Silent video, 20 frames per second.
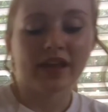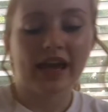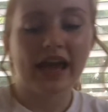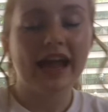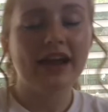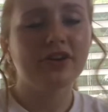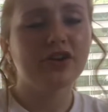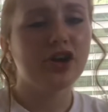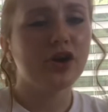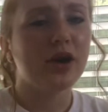
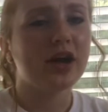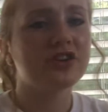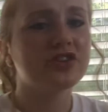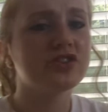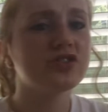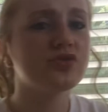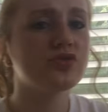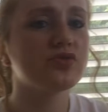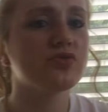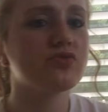I don't know, I
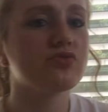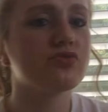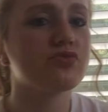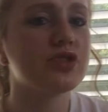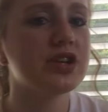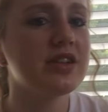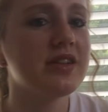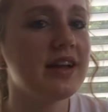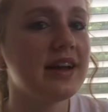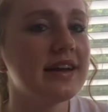just
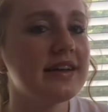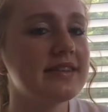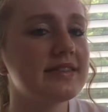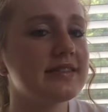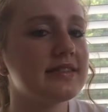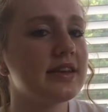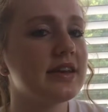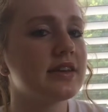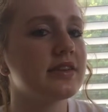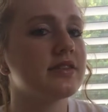
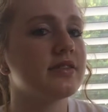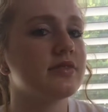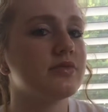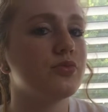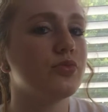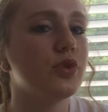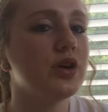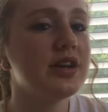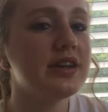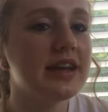realized that
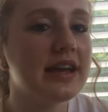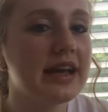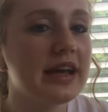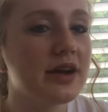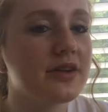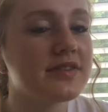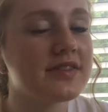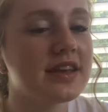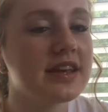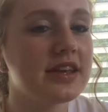one day I
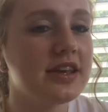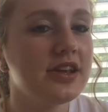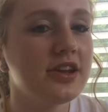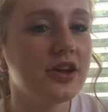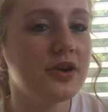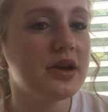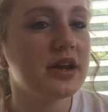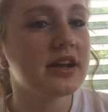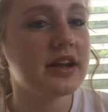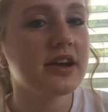was like, you
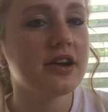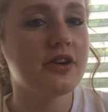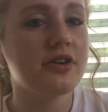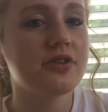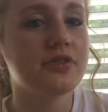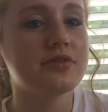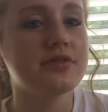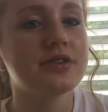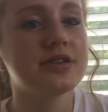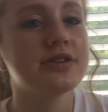know, Anna
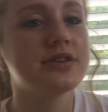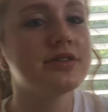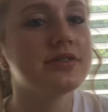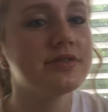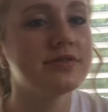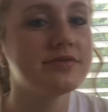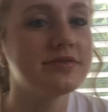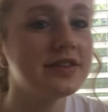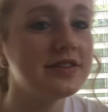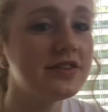Carol,
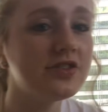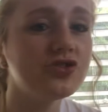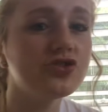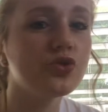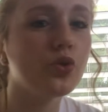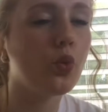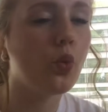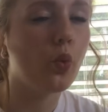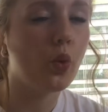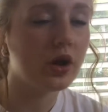this is
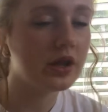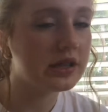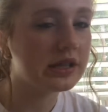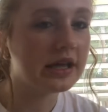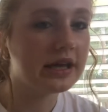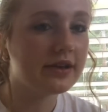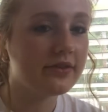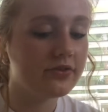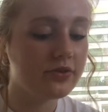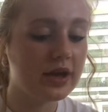your one
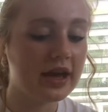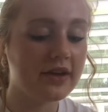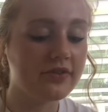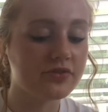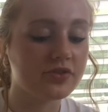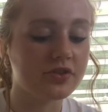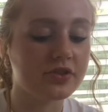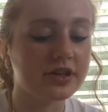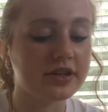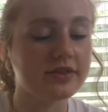life you have
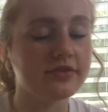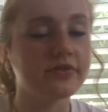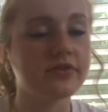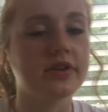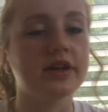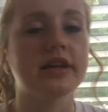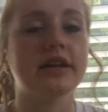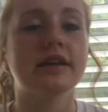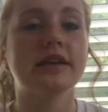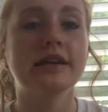to live.
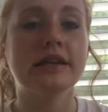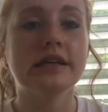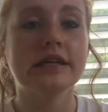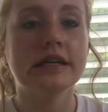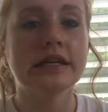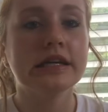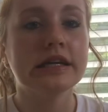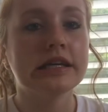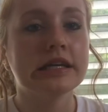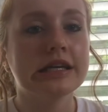Like,
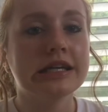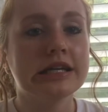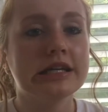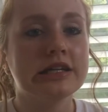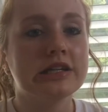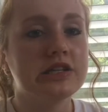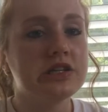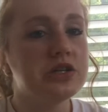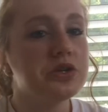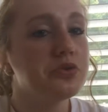
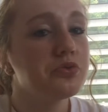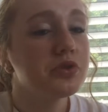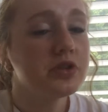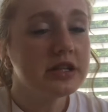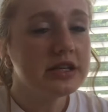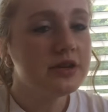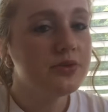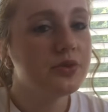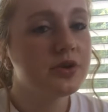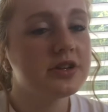do you
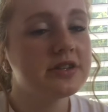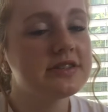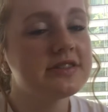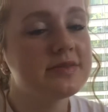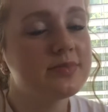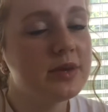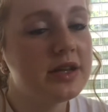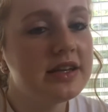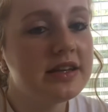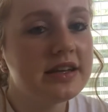really want to
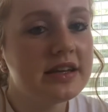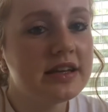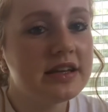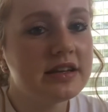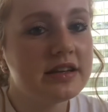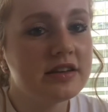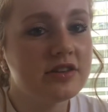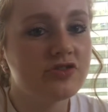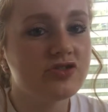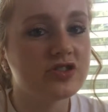spend it
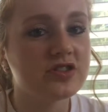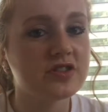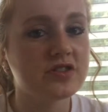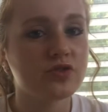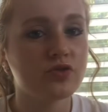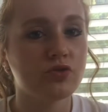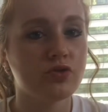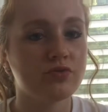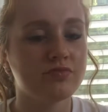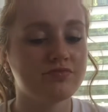just